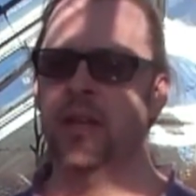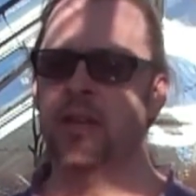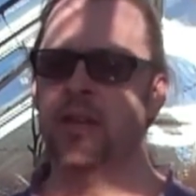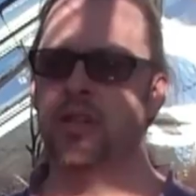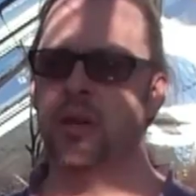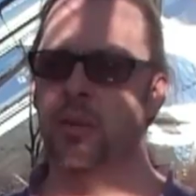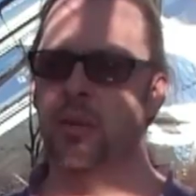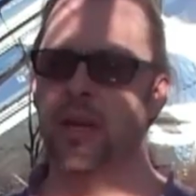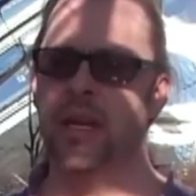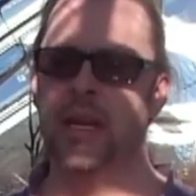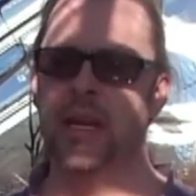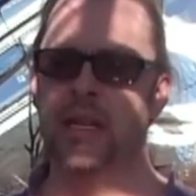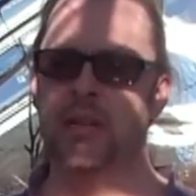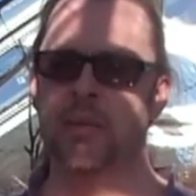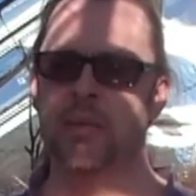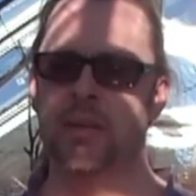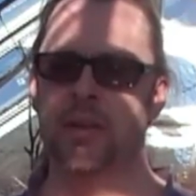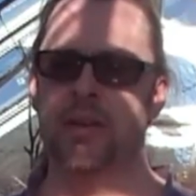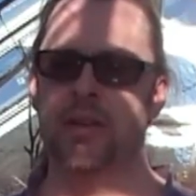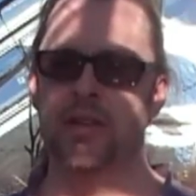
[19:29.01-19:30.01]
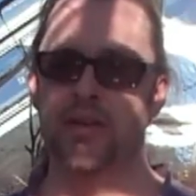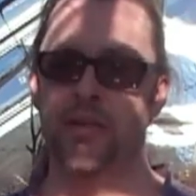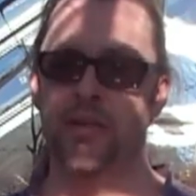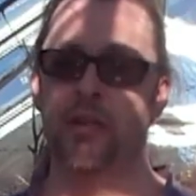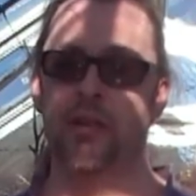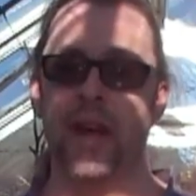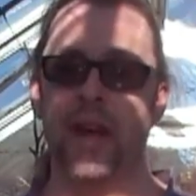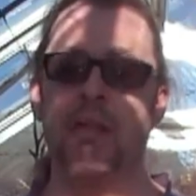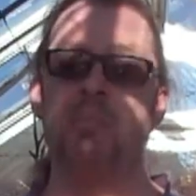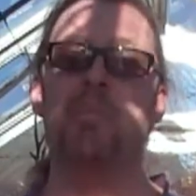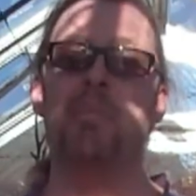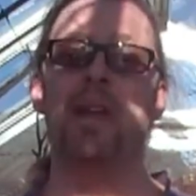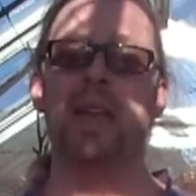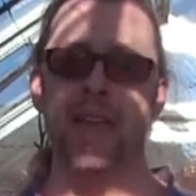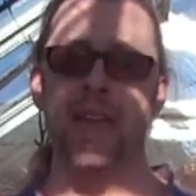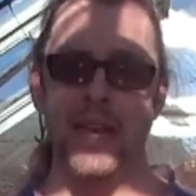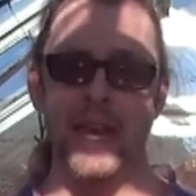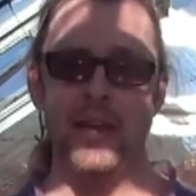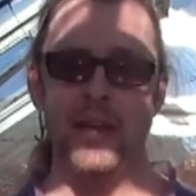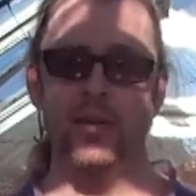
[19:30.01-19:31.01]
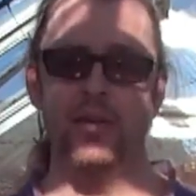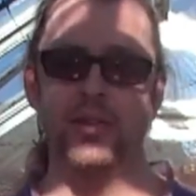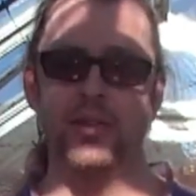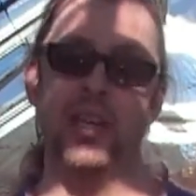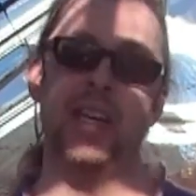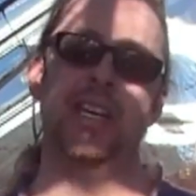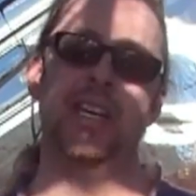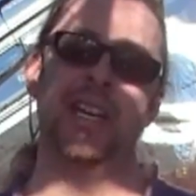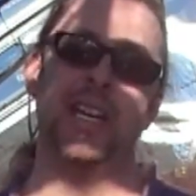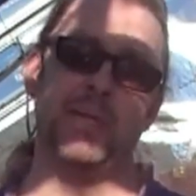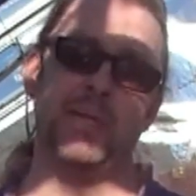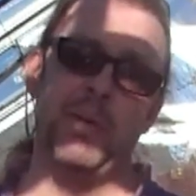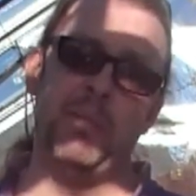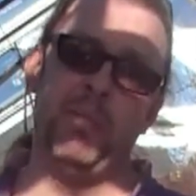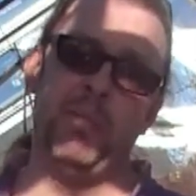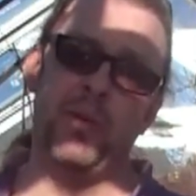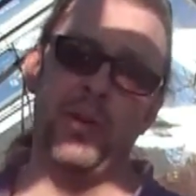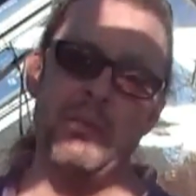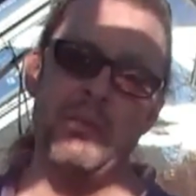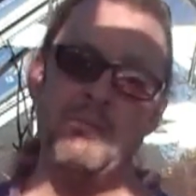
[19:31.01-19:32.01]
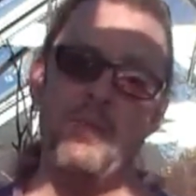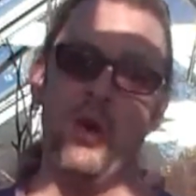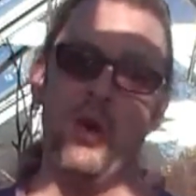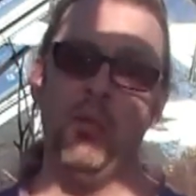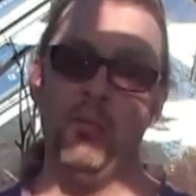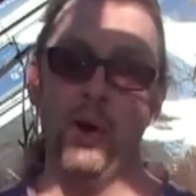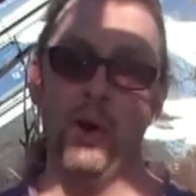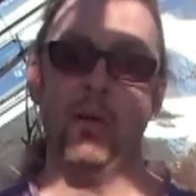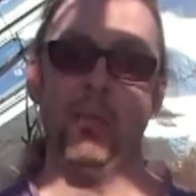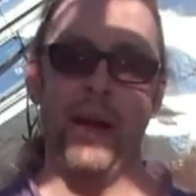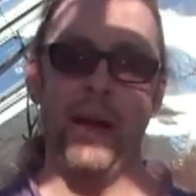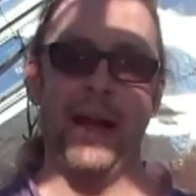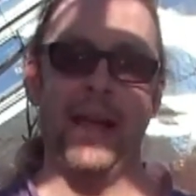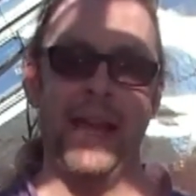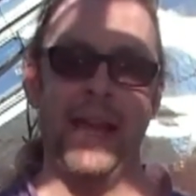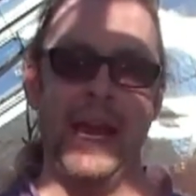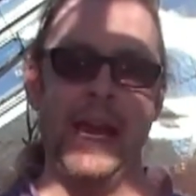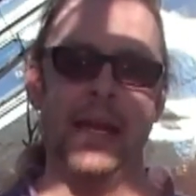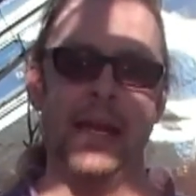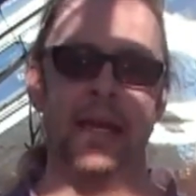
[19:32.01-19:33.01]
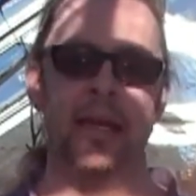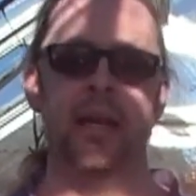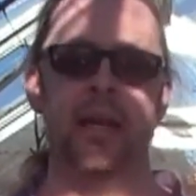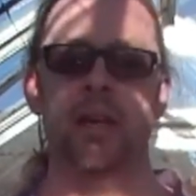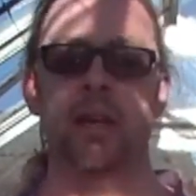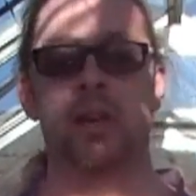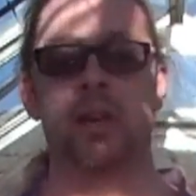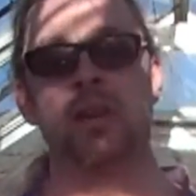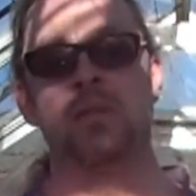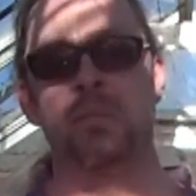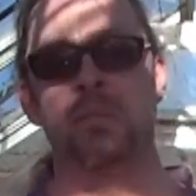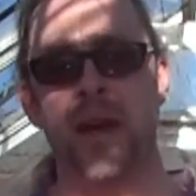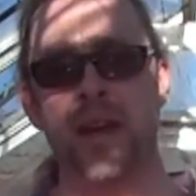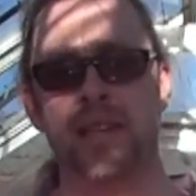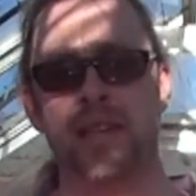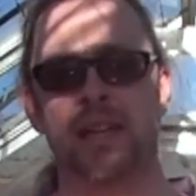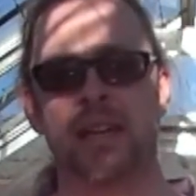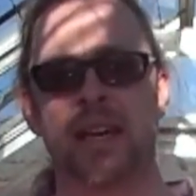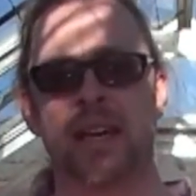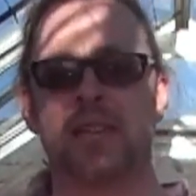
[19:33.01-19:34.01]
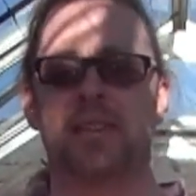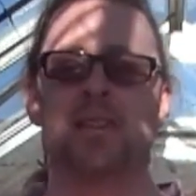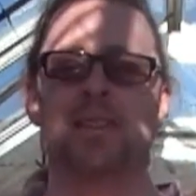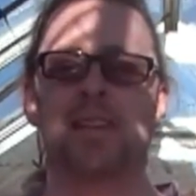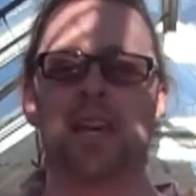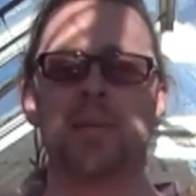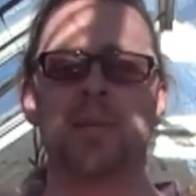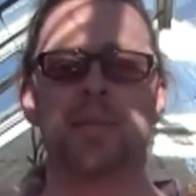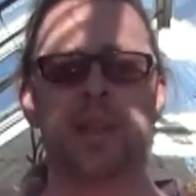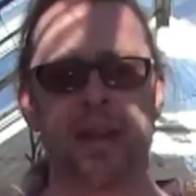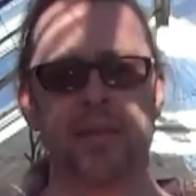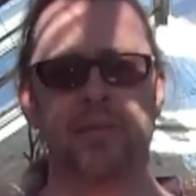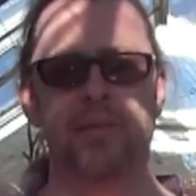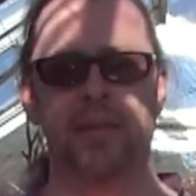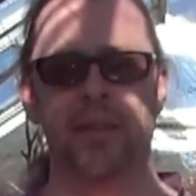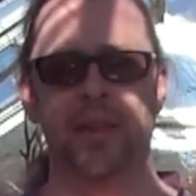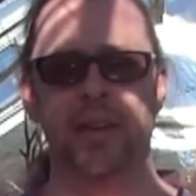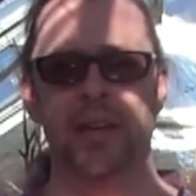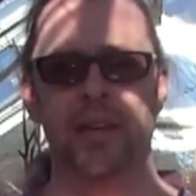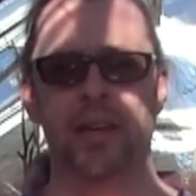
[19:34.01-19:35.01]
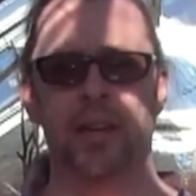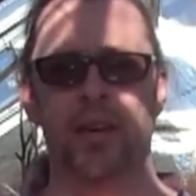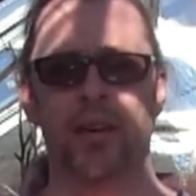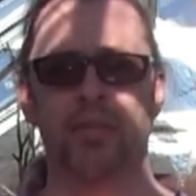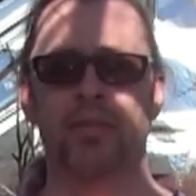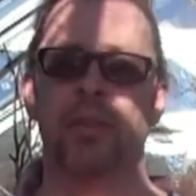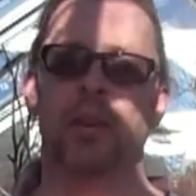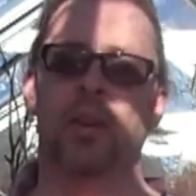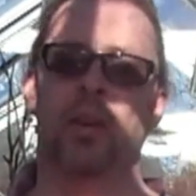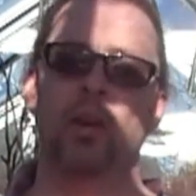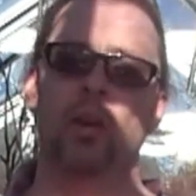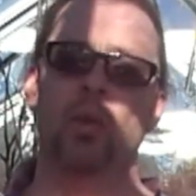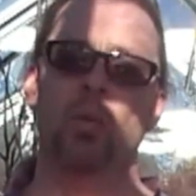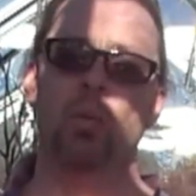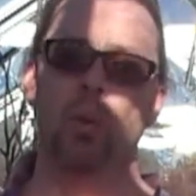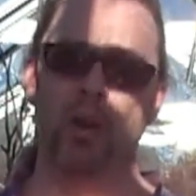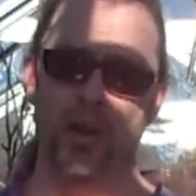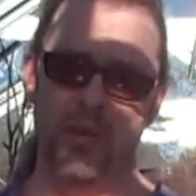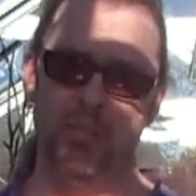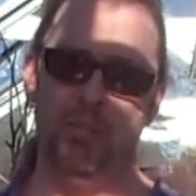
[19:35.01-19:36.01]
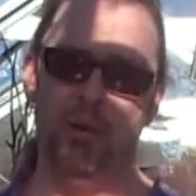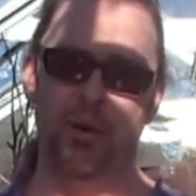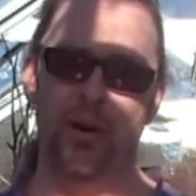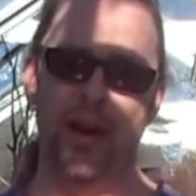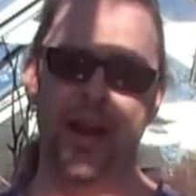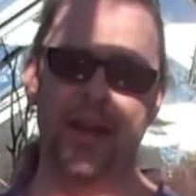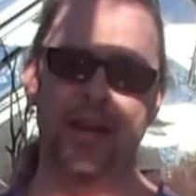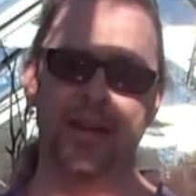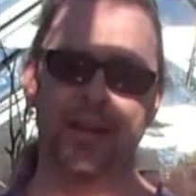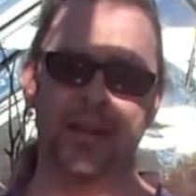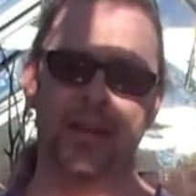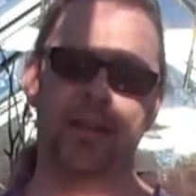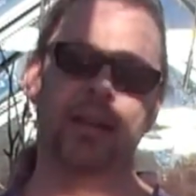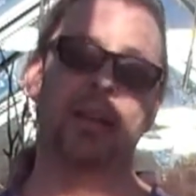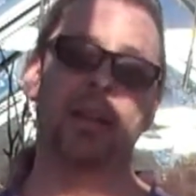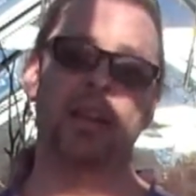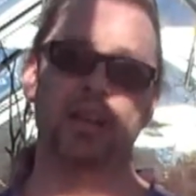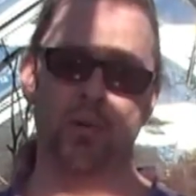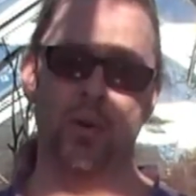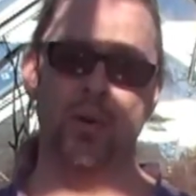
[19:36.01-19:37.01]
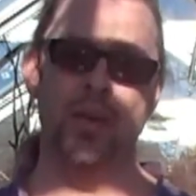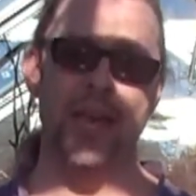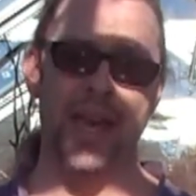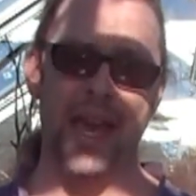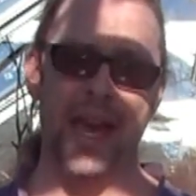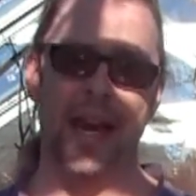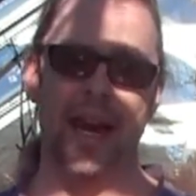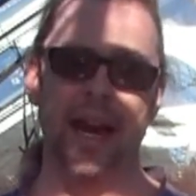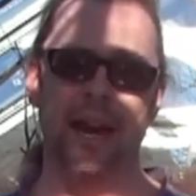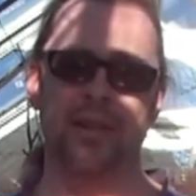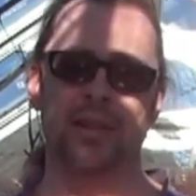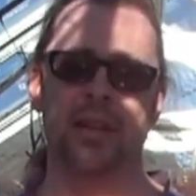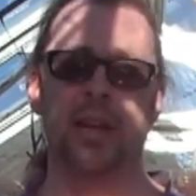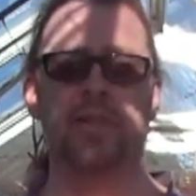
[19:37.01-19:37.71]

So what you need to be doing is, if you're getting bigger yields, you need to be putting more muck back in, because basically it's the same with everything in life. What you put in is what you get out.